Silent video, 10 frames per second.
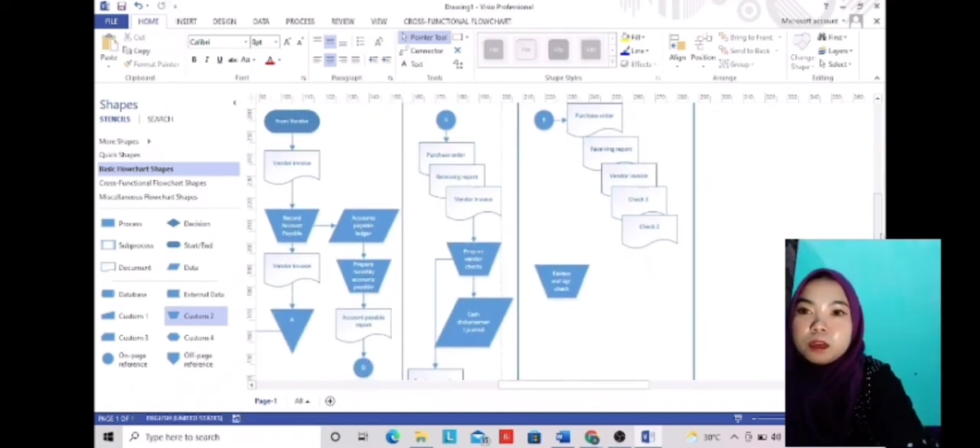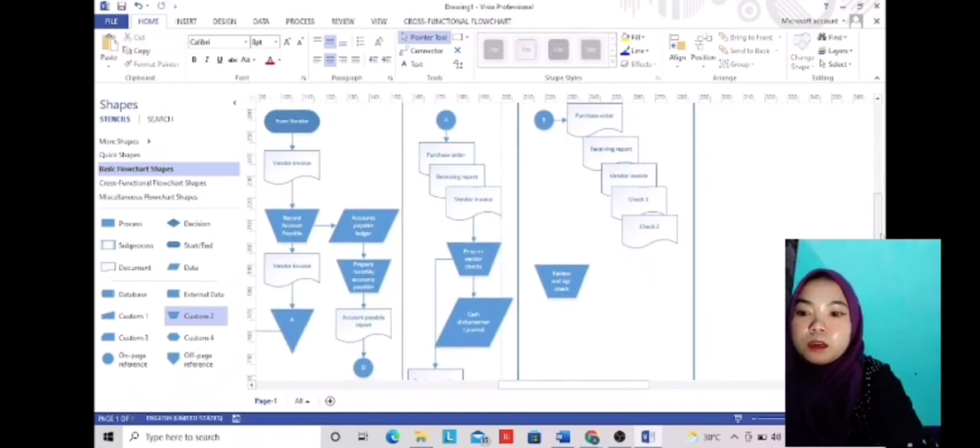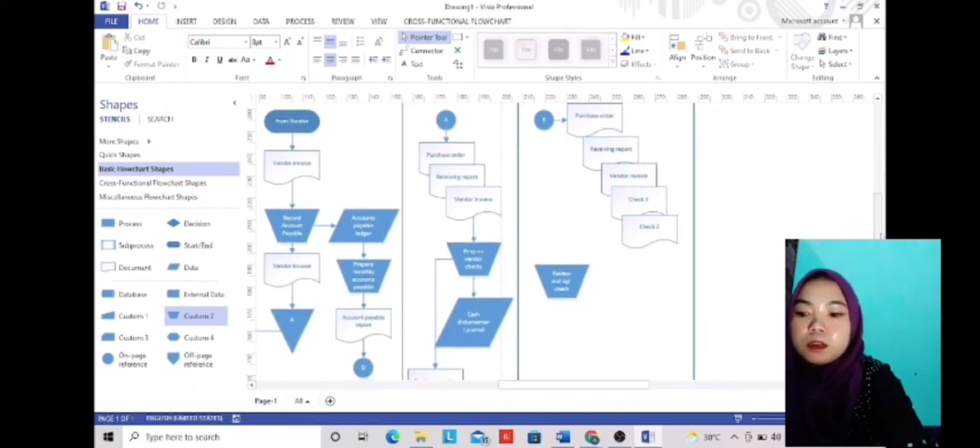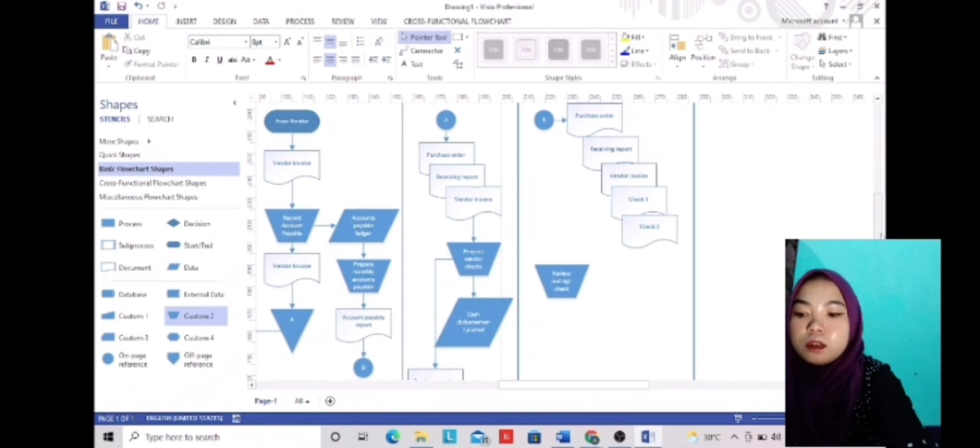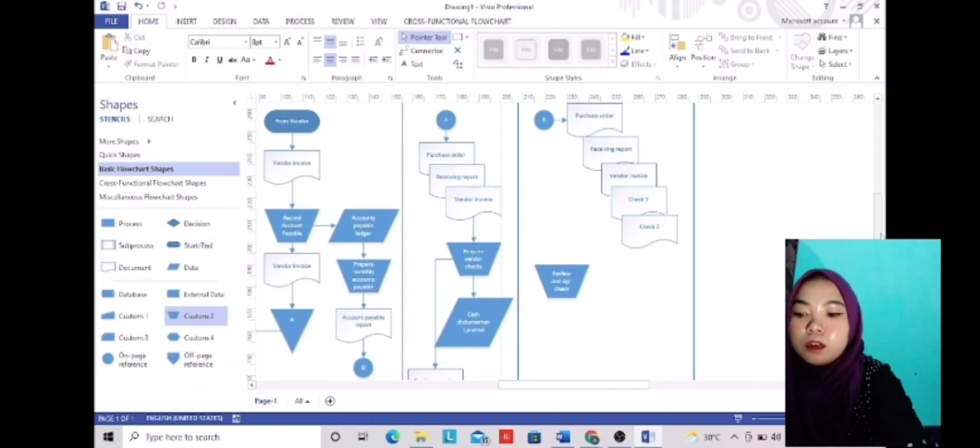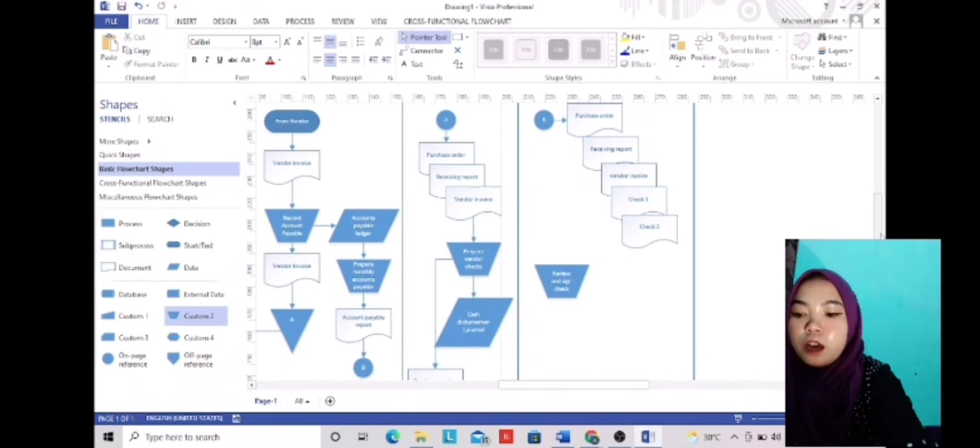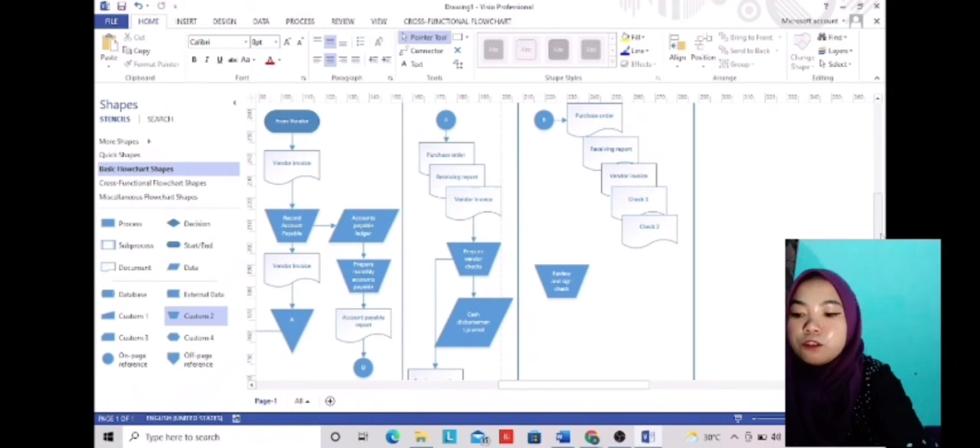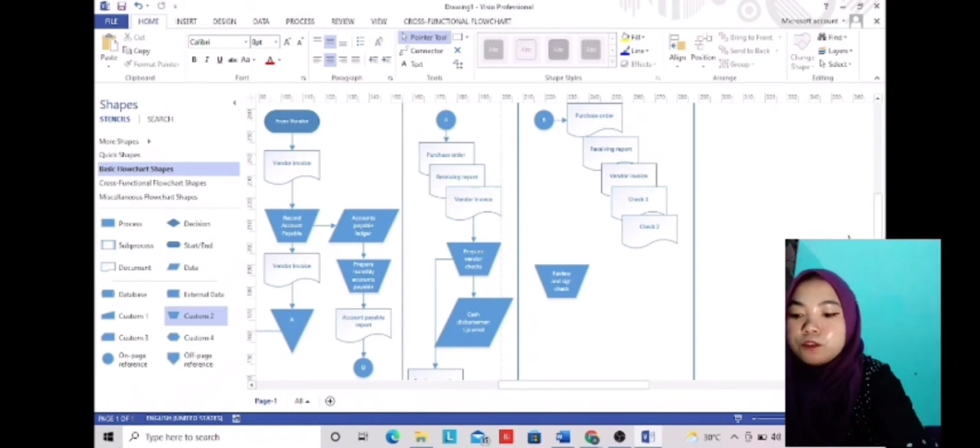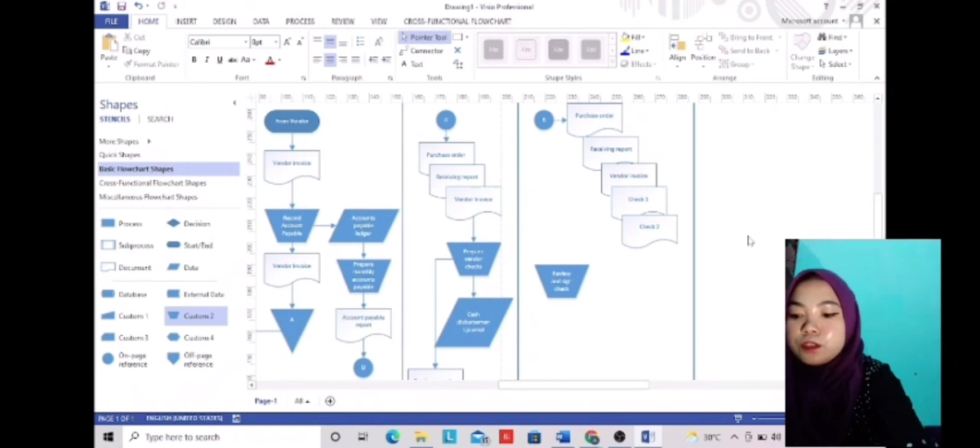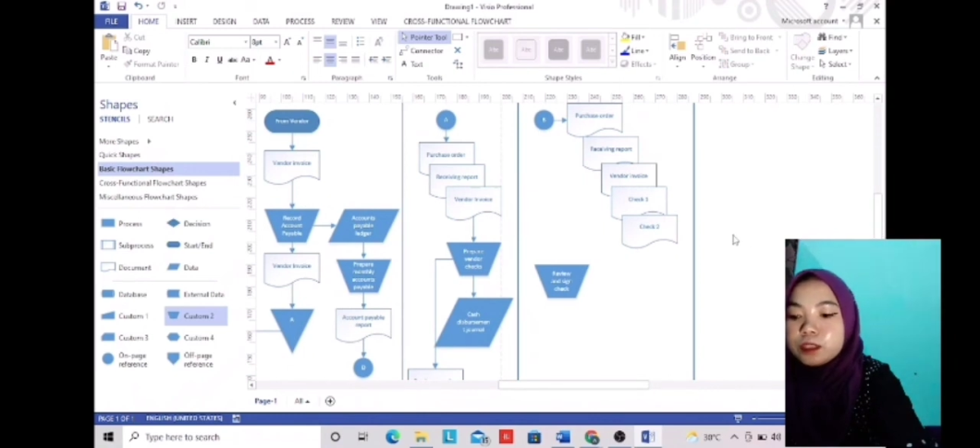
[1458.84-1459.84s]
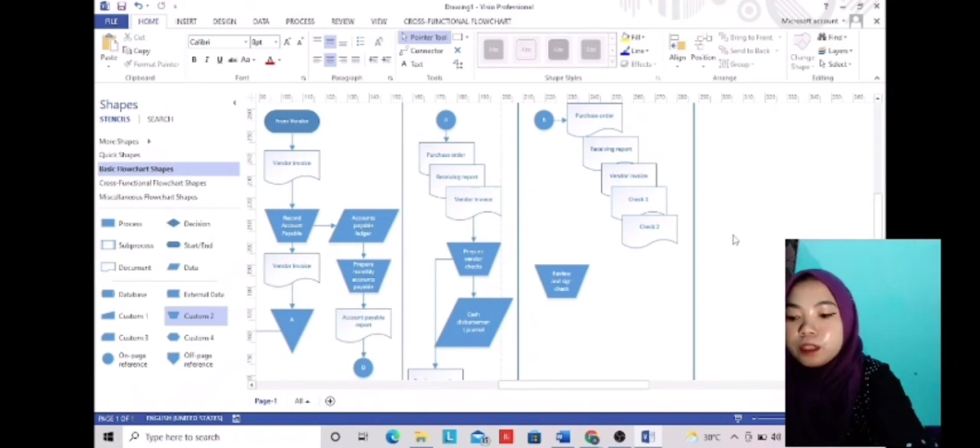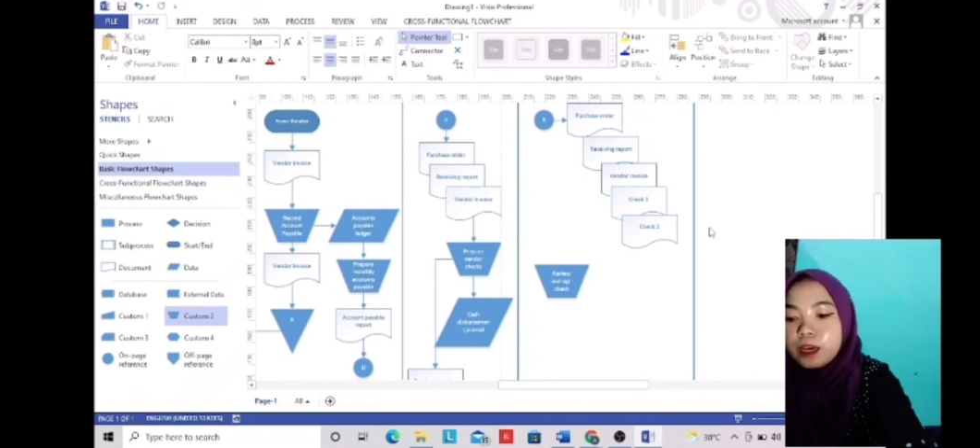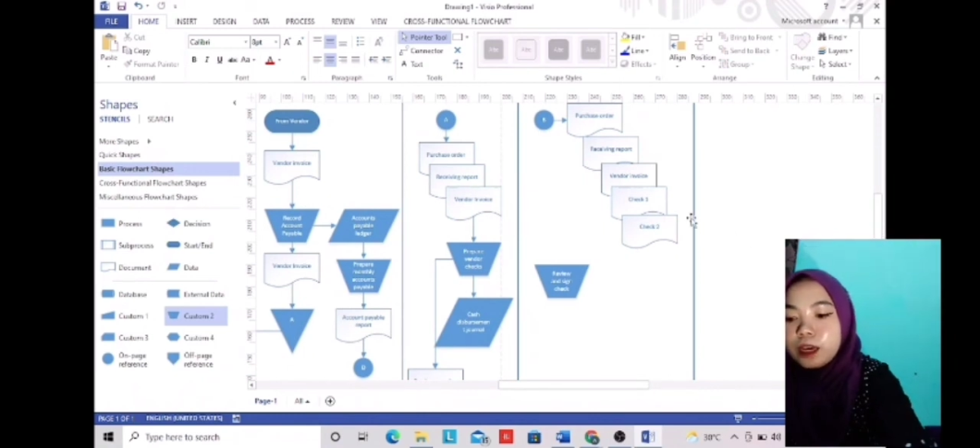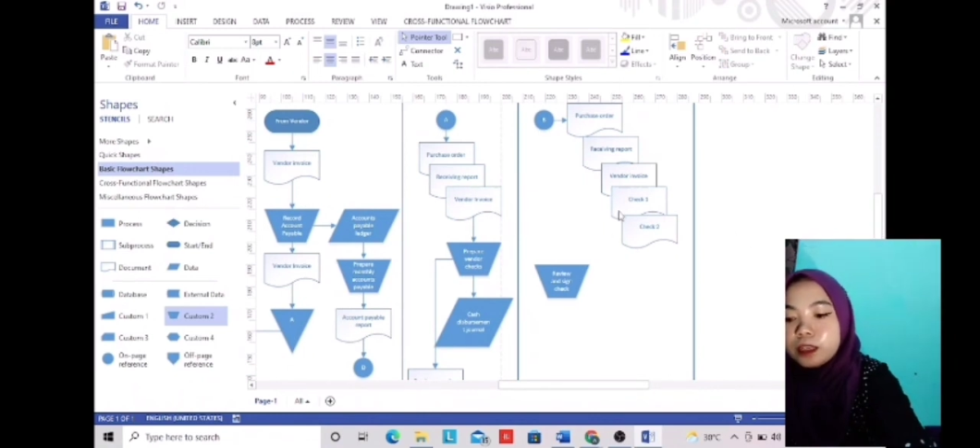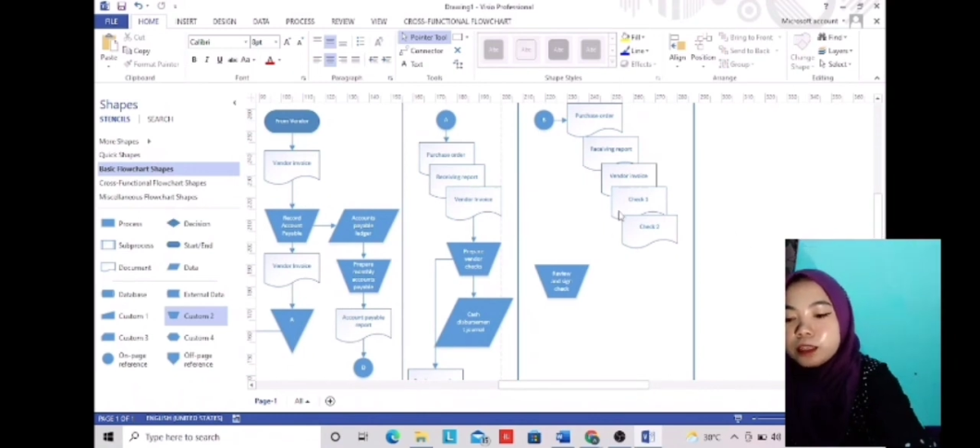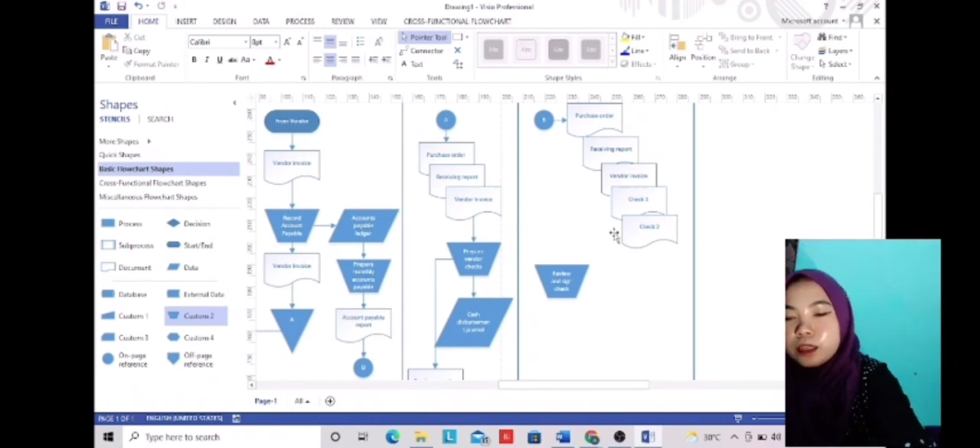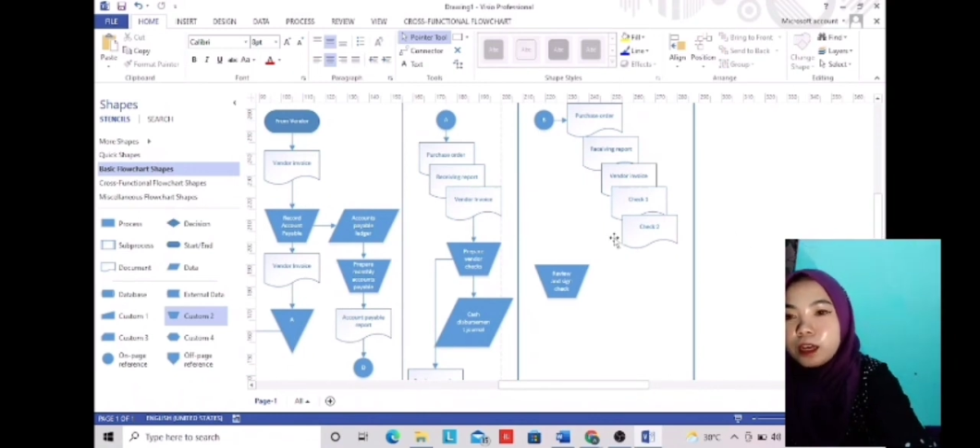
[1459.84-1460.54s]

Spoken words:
after that